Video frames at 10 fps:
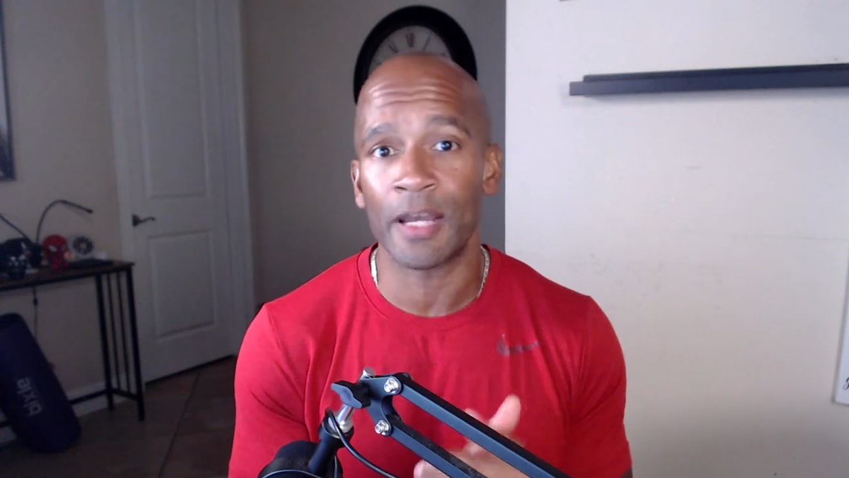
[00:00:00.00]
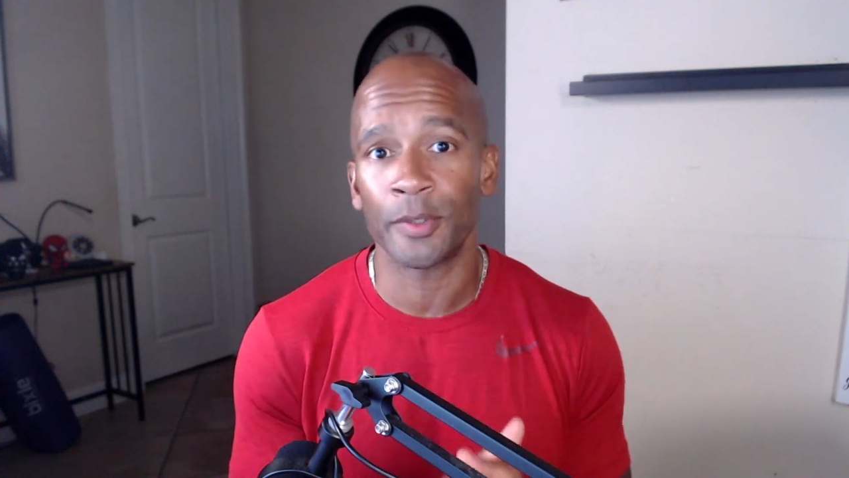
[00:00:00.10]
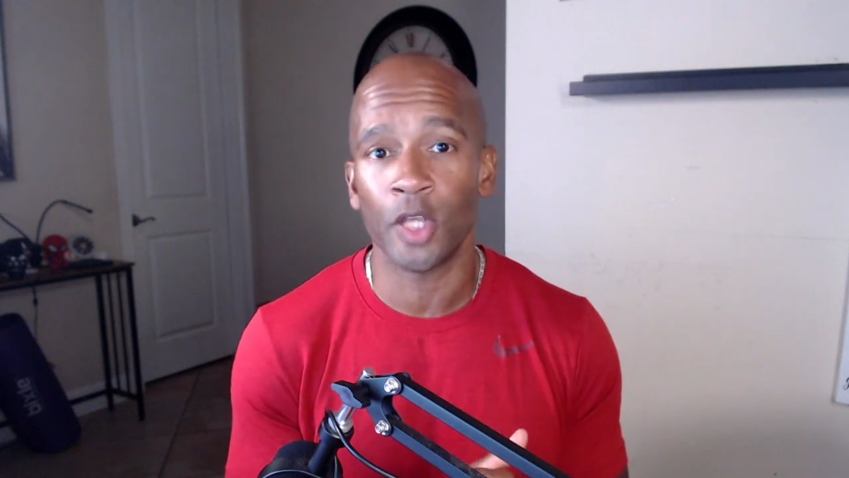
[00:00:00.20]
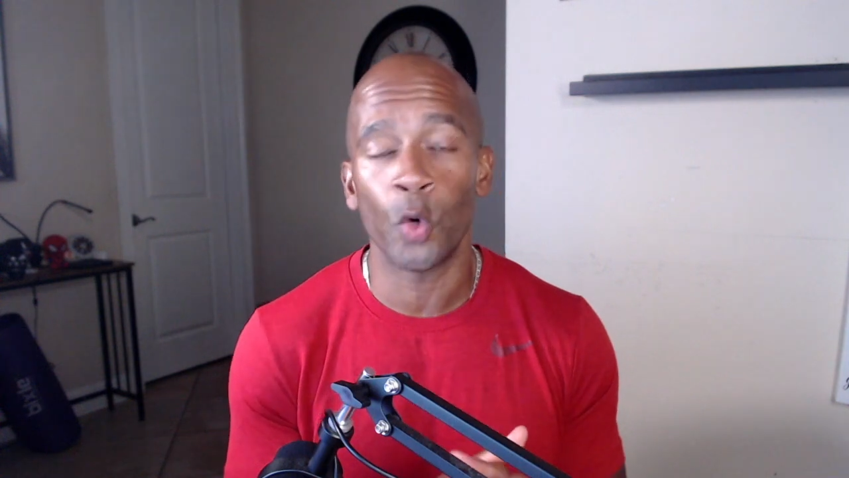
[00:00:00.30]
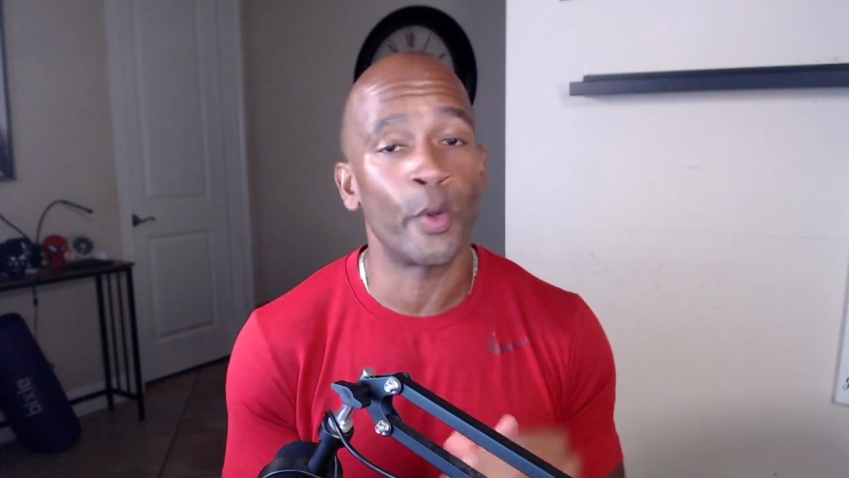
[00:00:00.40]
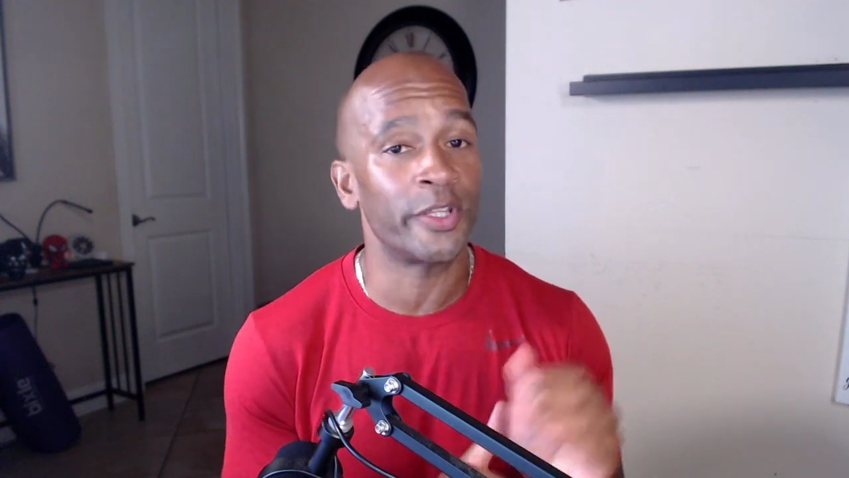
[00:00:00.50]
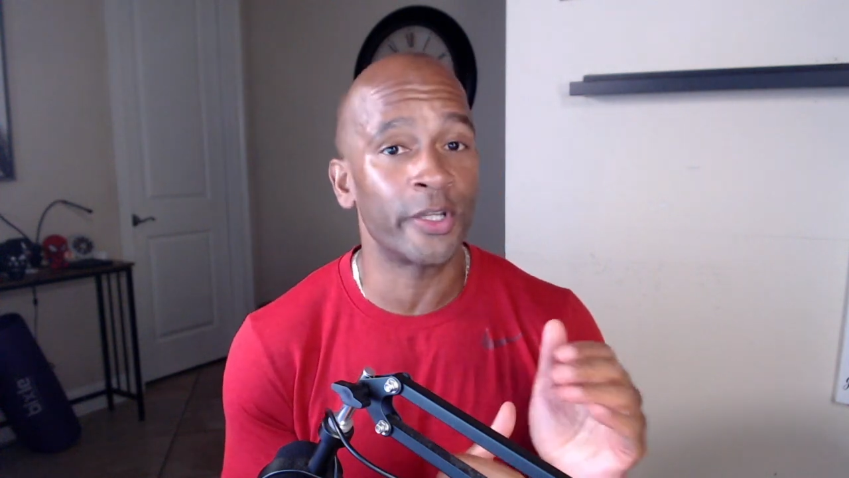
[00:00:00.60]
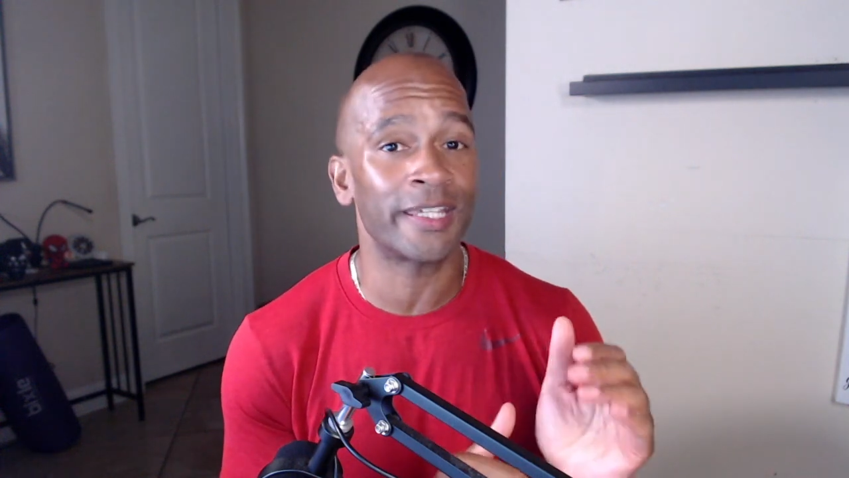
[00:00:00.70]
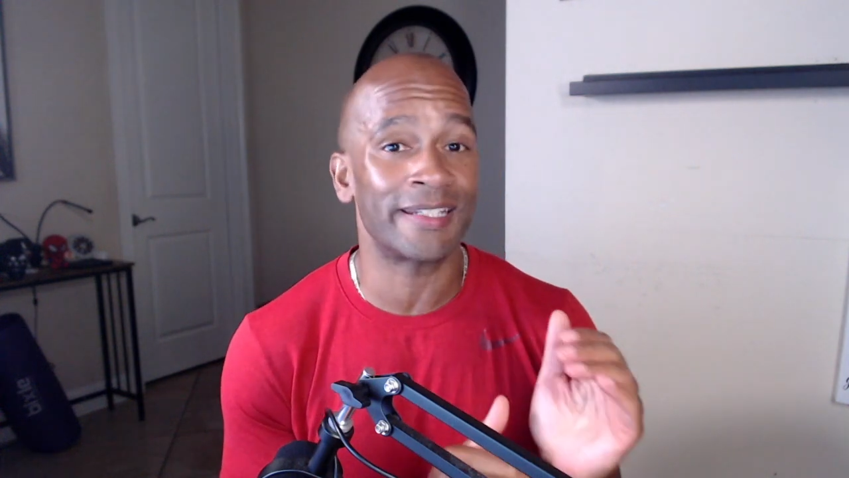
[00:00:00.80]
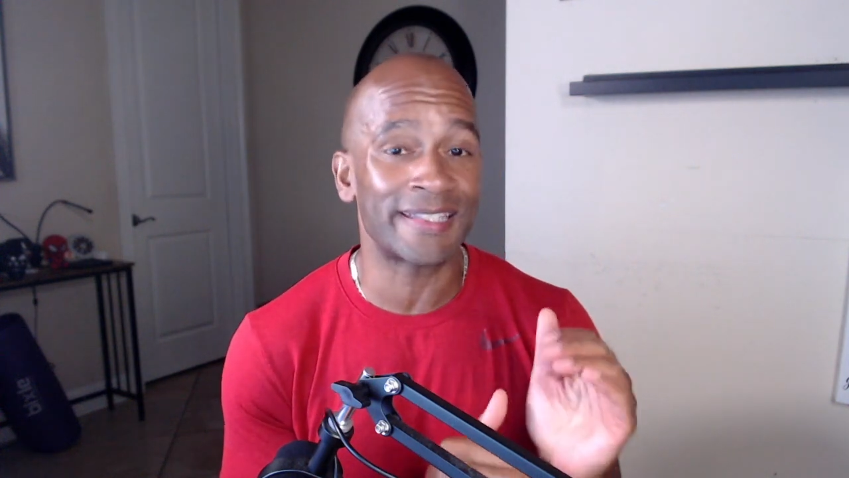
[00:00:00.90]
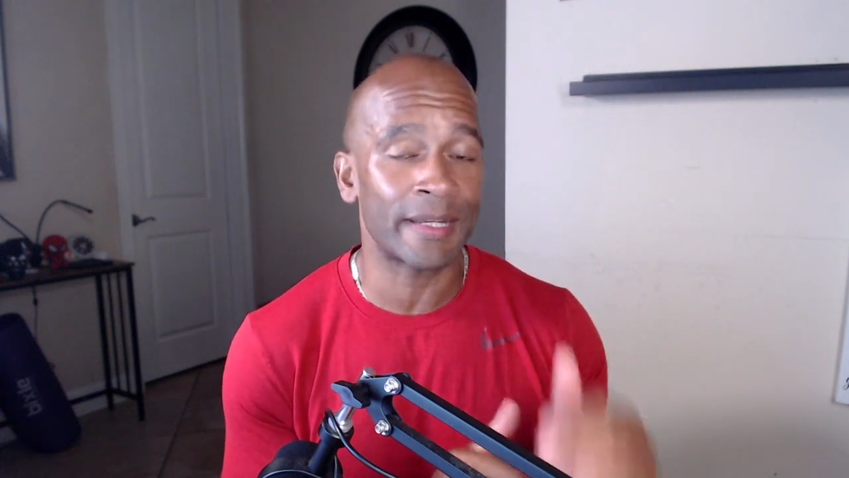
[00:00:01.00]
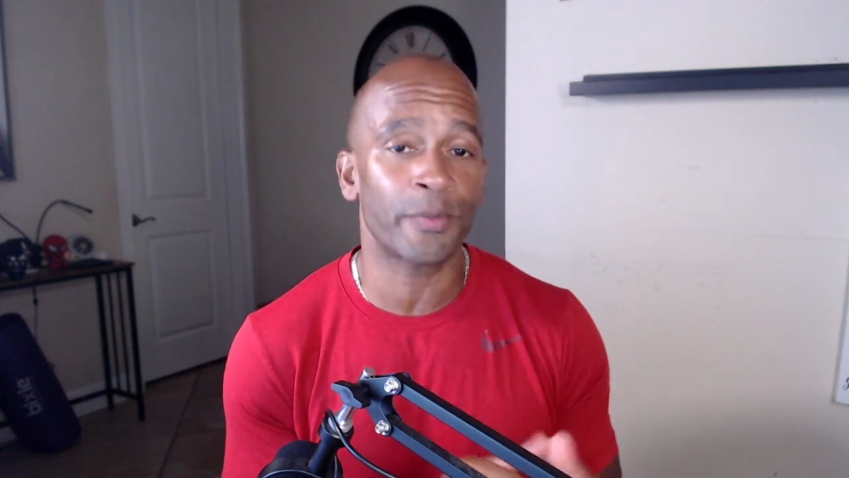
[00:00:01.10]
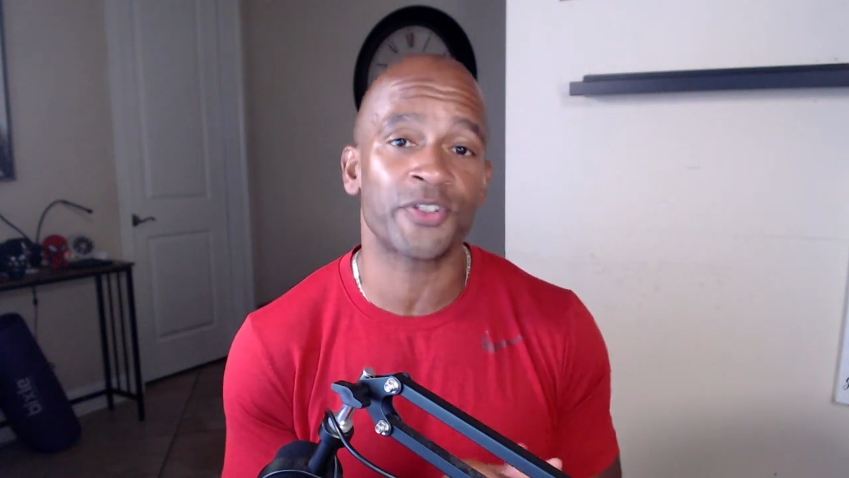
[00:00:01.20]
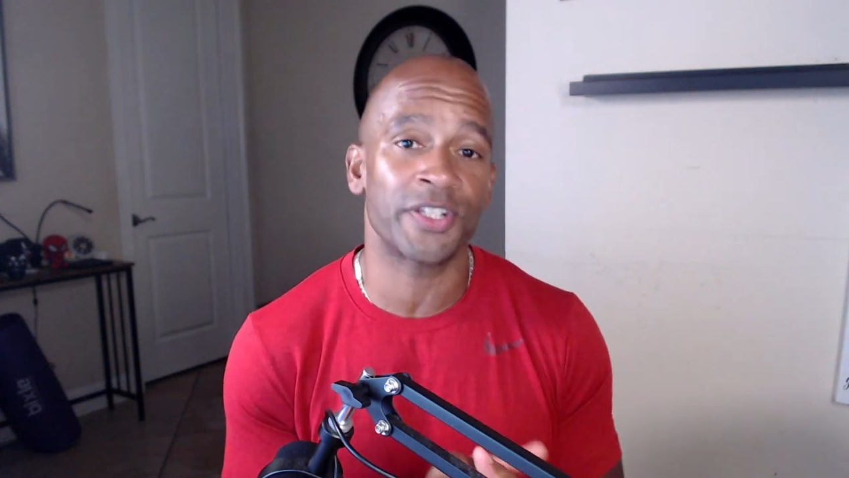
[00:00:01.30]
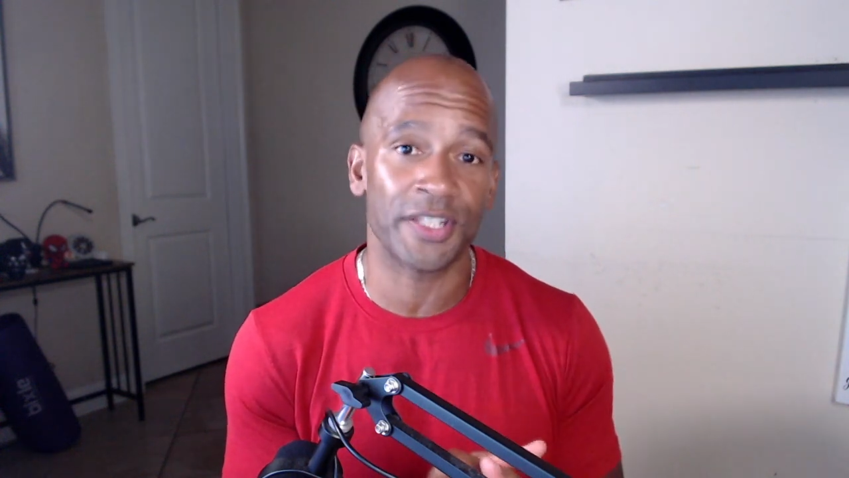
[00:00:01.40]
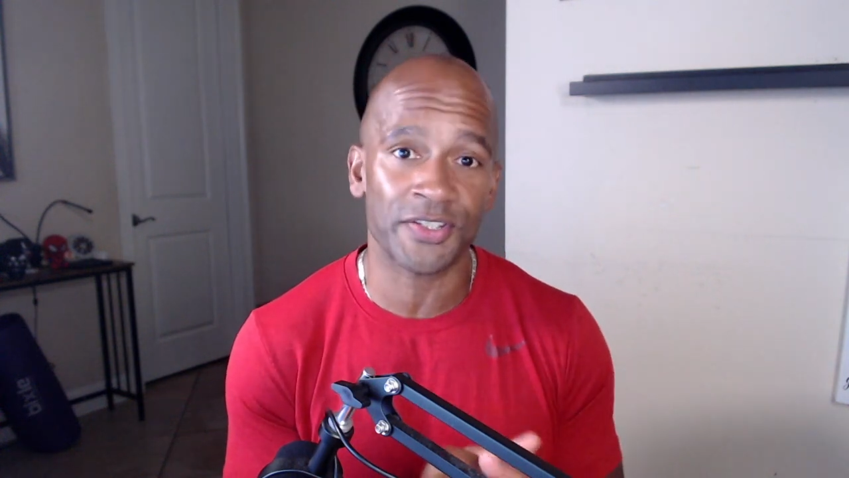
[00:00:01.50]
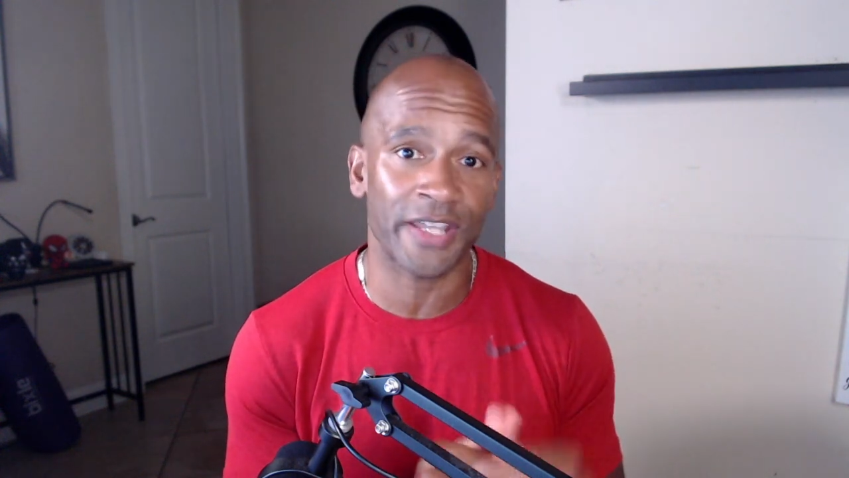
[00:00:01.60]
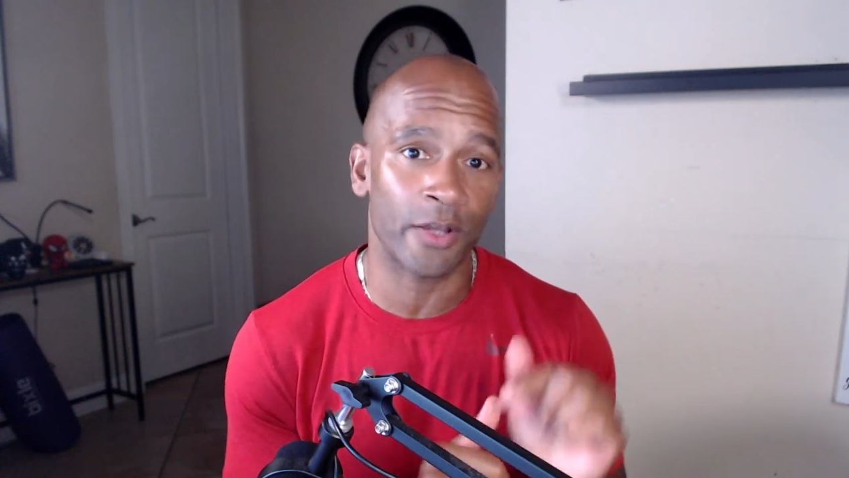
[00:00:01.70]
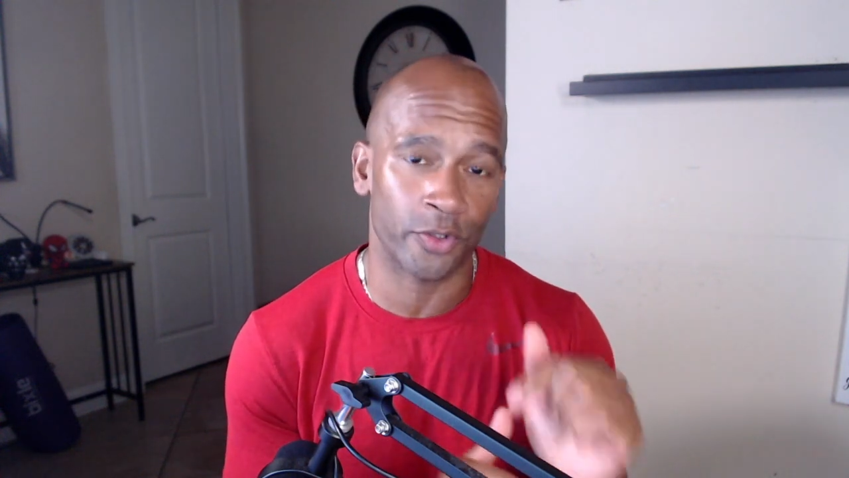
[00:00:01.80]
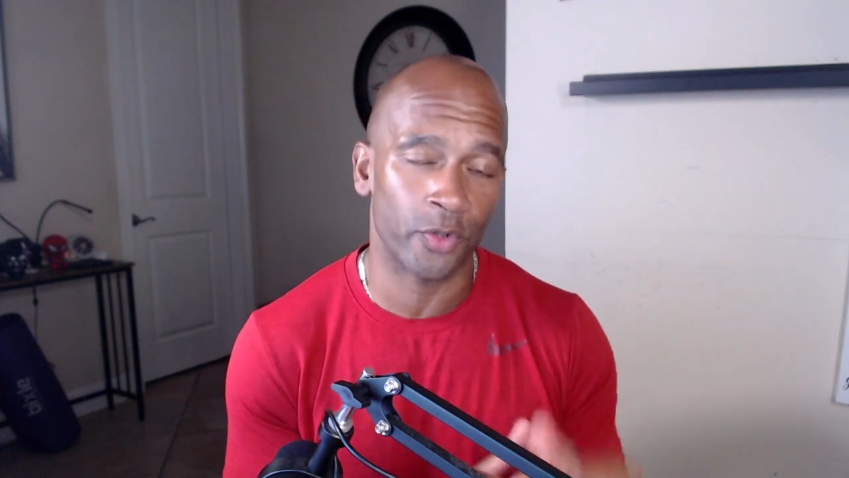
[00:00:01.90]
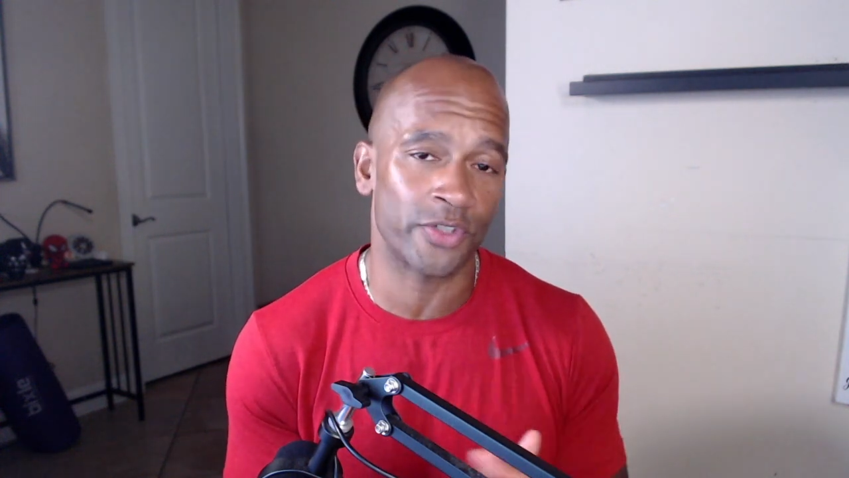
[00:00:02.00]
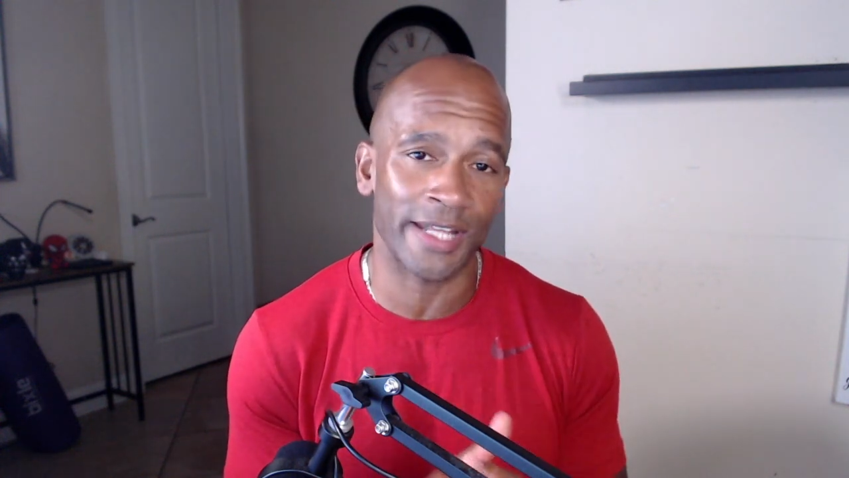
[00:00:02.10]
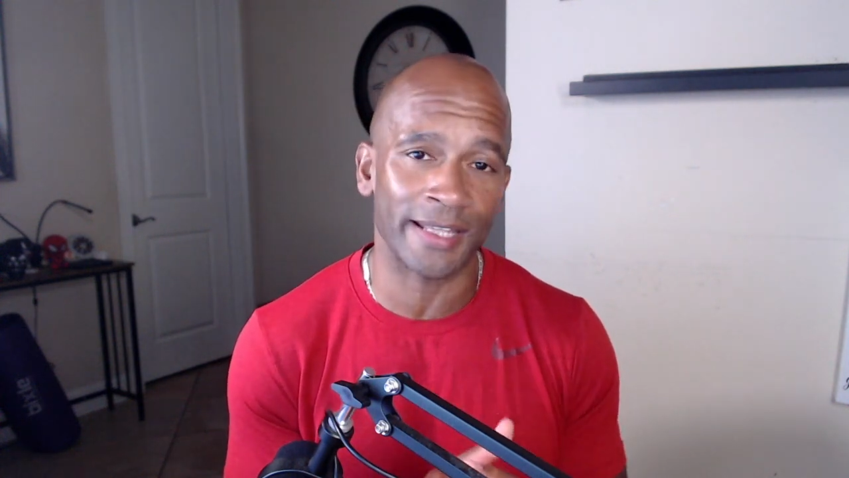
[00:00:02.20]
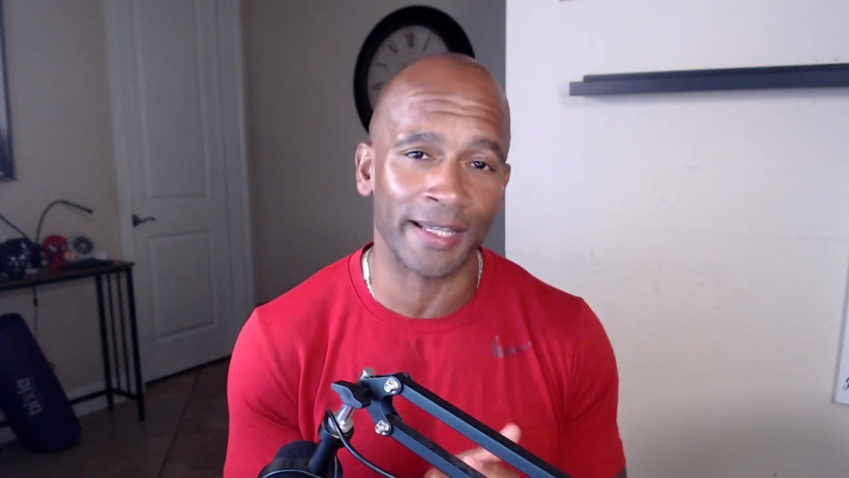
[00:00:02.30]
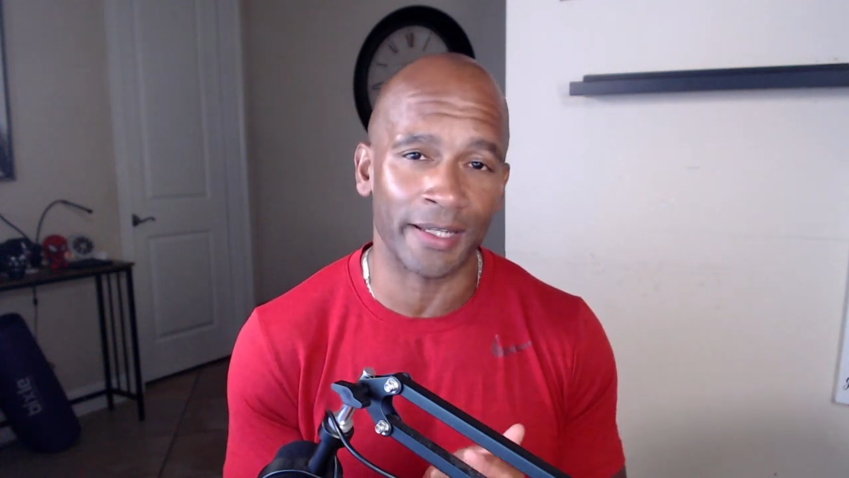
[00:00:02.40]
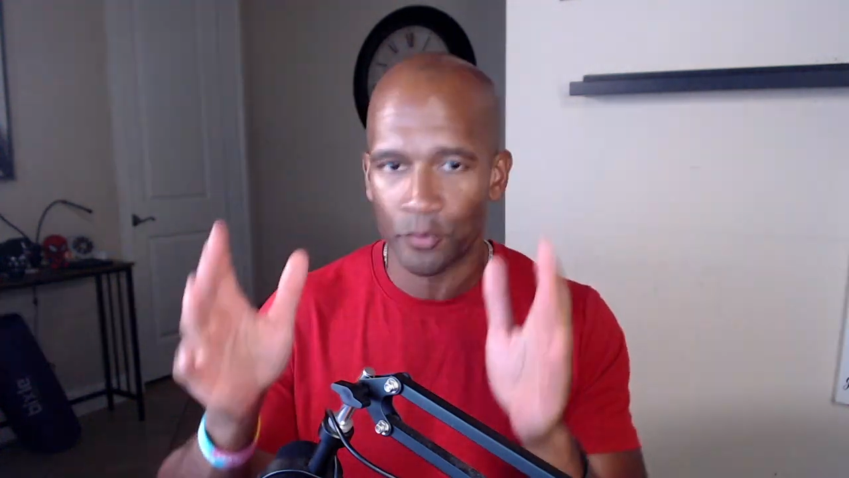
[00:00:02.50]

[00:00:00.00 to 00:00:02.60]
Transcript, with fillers: below where you can get a 10% discount using that link.